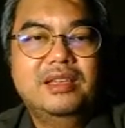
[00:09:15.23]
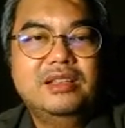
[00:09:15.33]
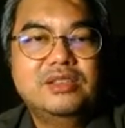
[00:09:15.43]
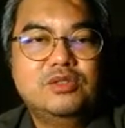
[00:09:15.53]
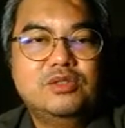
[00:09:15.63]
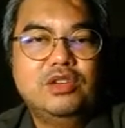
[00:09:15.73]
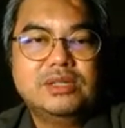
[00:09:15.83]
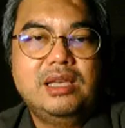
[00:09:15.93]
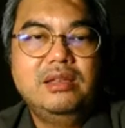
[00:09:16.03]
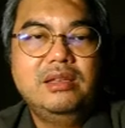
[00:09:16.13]
So it was
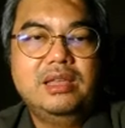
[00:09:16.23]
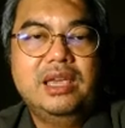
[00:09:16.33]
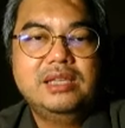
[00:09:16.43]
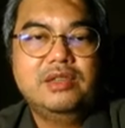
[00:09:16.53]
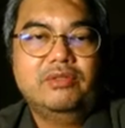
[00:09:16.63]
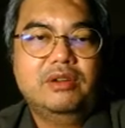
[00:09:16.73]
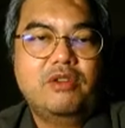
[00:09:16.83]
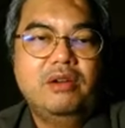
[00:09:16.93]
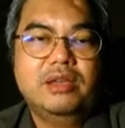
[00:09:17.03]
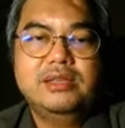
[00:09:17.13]
held in the case of
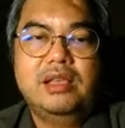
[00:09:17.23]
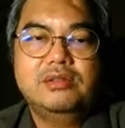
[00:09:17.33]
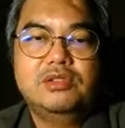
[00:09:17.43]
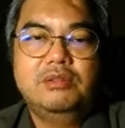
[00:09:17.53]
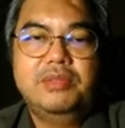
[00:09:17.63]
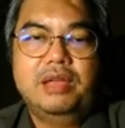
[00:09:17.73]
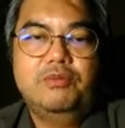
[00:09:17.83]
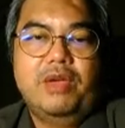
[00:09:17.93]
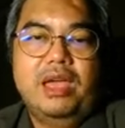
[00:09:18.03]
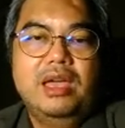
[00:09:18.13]
Crown against Elsop that
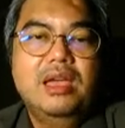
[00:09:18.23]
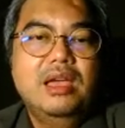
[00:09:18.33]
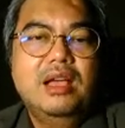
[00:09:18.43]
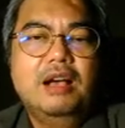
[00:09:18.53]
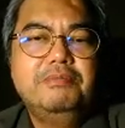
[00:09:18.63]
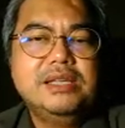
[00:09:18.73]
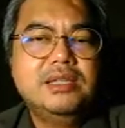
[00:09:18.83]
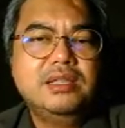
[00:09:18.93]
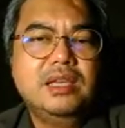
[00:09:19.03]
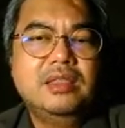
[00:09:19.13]
where a person
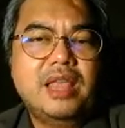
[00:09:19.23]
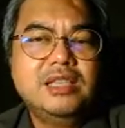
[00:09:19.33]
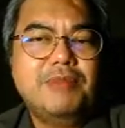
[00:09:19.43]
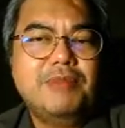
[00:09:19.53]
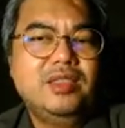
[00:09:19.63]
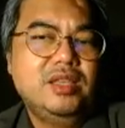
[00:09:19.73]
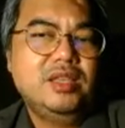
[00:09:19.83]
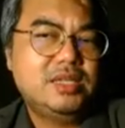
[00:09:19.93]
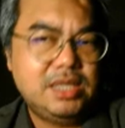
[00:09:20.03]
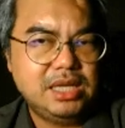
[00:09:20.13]
intends by
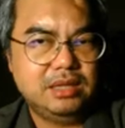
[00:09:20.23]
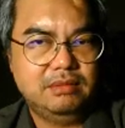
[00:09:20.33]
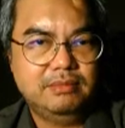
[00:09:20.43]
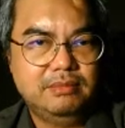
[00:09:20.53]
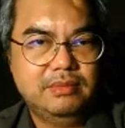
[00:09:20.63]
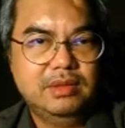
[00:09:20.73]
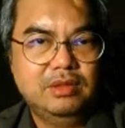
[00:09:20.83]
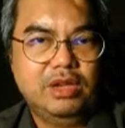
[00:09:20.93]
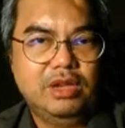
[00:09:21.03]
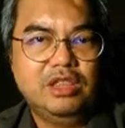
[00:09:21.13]
deceit to
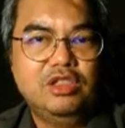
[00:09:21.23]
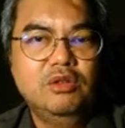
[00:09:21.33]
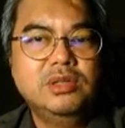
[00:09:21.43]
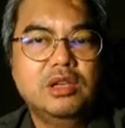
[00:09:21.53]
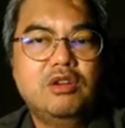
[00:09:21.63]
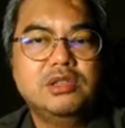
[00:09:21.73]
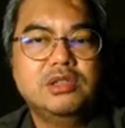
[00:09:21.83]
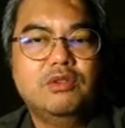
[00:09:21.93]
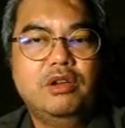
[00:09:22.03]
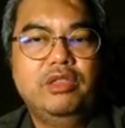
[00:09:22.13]
induce a course of
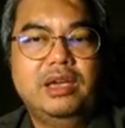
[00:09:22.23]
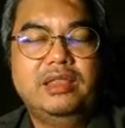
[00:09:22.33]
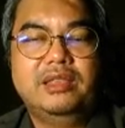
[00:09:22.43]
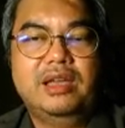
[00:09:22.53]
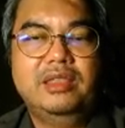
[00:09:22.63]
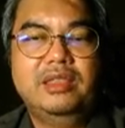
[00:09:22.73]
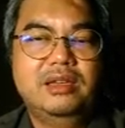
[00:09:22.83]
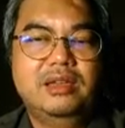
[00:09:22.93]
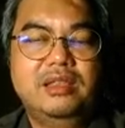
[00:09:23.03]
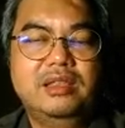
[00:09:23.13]
conduct in another,
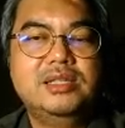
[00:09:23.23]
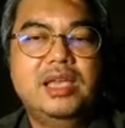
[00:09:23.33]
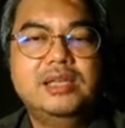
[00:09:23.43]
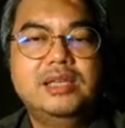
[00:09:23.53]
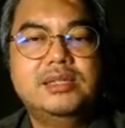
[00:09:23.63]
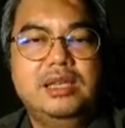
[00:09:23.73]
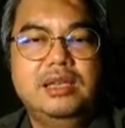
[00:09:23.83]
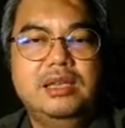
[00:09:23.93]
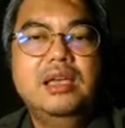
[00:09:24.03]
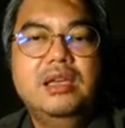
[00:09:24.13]
and in this case, he
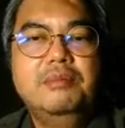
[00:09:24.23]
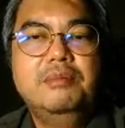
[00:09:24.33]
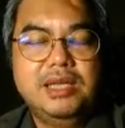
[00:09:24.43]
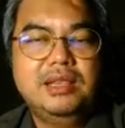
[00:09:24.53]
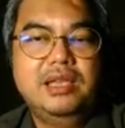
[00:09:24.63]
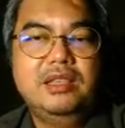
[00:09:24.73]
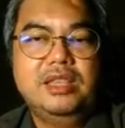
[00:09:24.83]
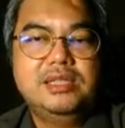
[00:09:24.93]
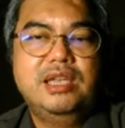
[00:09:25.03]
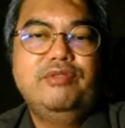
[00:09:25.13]
basically
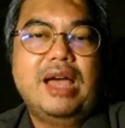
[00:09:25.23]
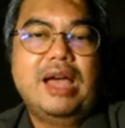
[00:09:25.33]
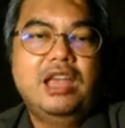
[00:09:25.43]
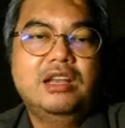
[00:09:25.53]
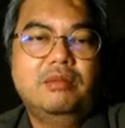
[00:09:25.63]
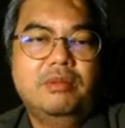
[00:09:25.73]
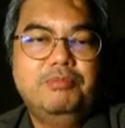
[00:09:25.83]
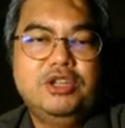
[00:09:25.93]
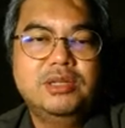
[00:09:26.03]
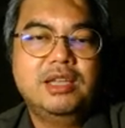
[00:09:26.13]
deceived the hire
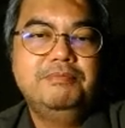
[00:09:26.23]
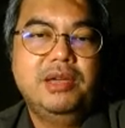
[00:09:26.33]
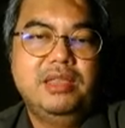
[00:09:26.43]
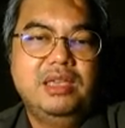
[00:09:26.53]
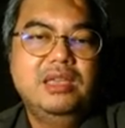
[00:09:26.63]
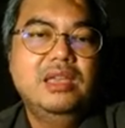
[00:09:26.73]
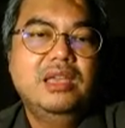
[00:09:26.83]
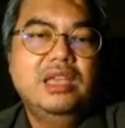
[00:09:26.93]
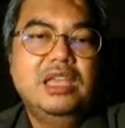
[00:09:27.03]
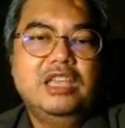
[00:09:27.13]
purchase company
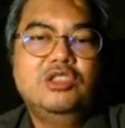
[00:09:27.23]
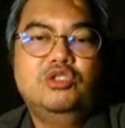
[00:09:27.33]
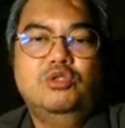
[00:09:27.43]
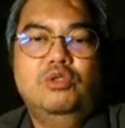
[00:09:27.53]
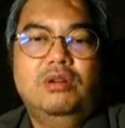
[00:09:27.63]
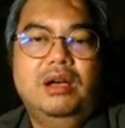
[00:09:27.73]
into